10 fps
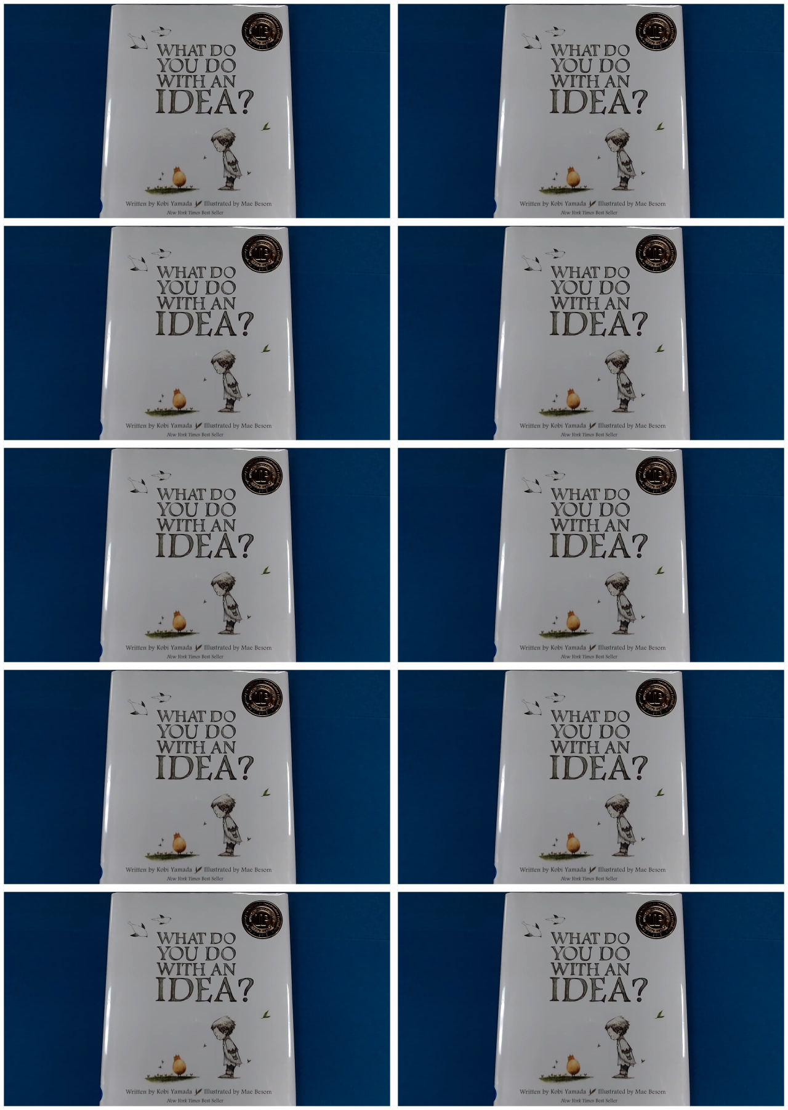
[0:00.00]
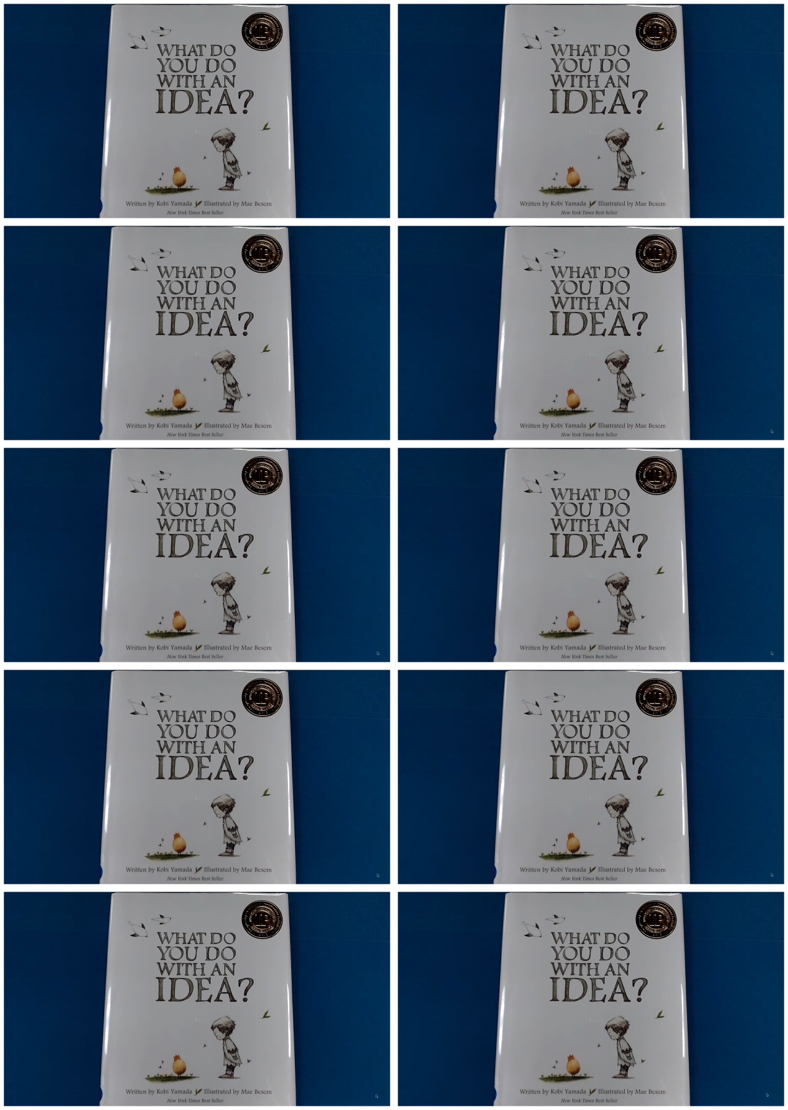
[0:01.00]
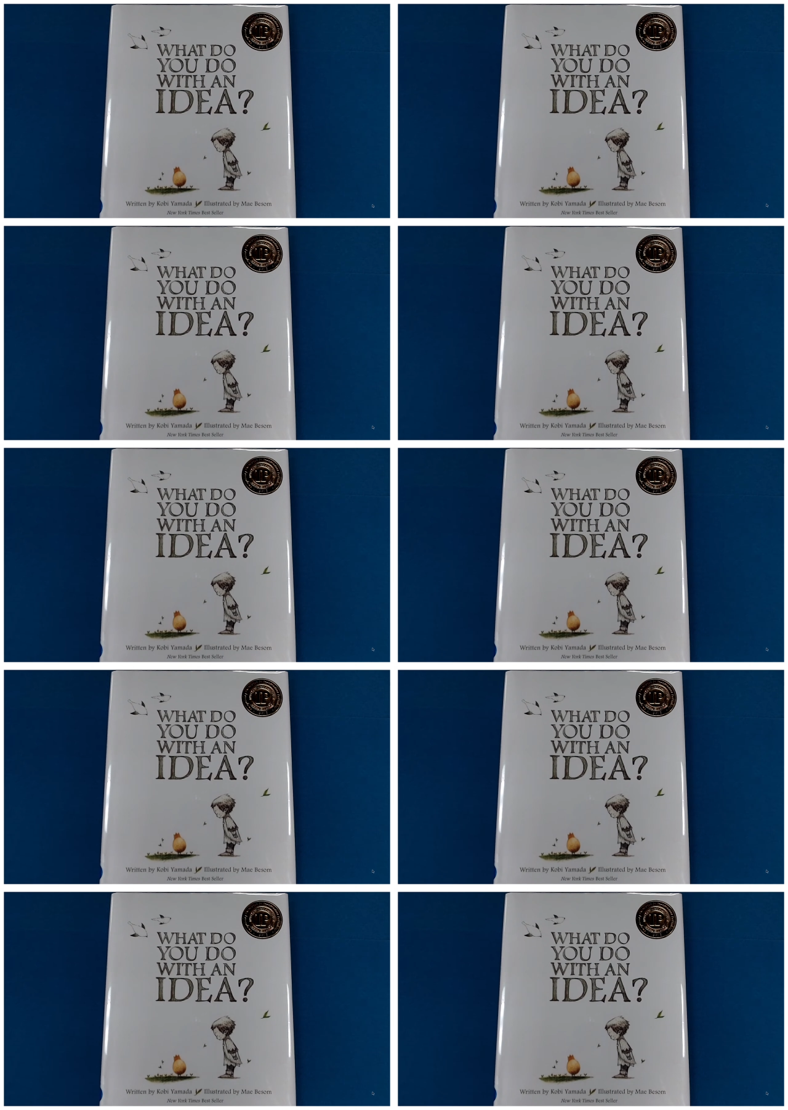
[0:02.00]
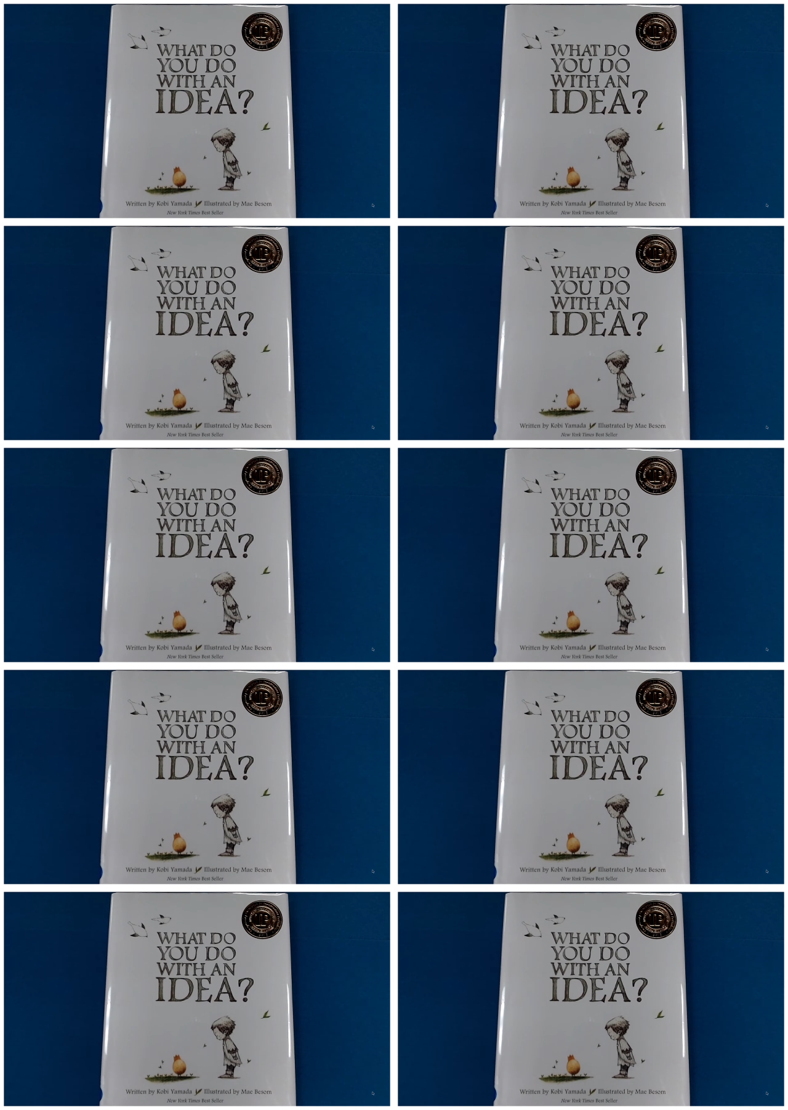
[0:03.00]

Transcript: [unreadable: no face in view]